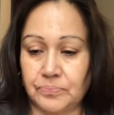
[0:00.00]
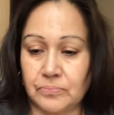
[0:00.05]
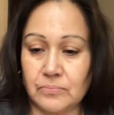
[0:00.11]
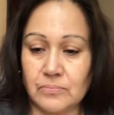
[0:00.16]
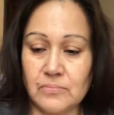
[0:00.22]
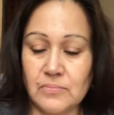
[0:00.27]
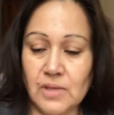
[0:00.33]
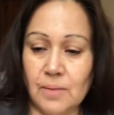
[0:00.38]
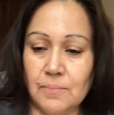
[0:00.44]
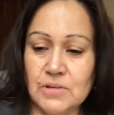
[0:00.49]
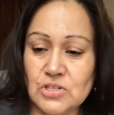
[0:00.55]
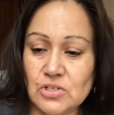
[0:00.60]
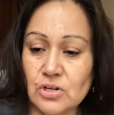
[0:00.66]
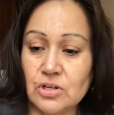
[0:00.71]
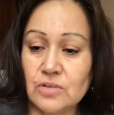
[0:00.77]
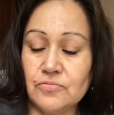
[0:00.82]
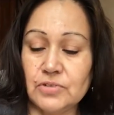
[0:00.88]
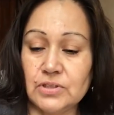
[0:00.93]
I'm going to
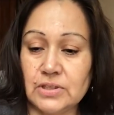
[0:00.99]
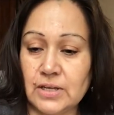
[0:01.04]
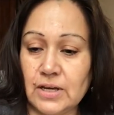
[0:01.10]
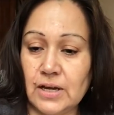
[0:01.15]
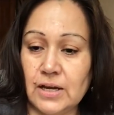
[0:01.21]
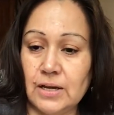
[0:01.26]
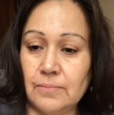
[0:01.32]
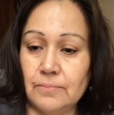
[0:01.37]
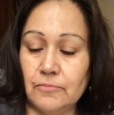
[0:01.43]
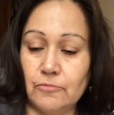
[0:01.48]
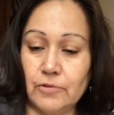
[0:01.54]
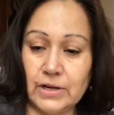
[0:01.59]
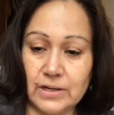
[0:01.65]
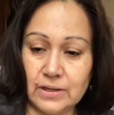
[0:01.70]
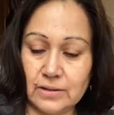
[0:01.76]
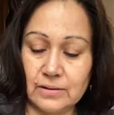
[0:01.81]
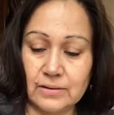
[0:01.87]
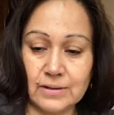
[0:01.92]
start off with
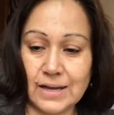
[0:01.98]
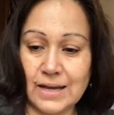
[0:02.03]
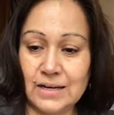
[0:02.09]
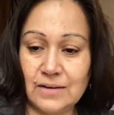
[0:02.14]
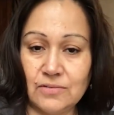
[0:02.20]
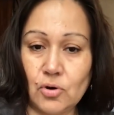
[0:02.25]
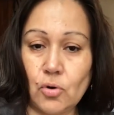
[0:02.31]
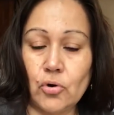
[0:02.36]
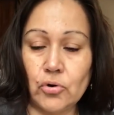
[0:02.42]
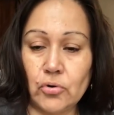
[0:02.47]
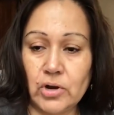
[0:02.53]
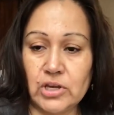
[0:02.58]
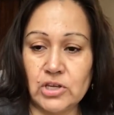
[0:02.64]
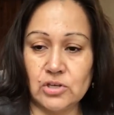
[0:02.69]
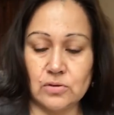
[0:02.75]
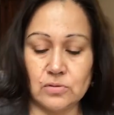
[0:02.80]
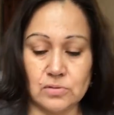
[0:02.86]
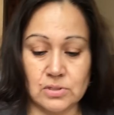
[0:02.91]
what kind of the order I
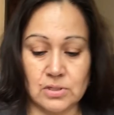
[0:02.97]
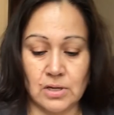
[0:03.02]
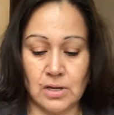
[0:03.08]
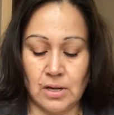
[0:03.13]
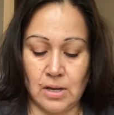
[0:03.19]
use.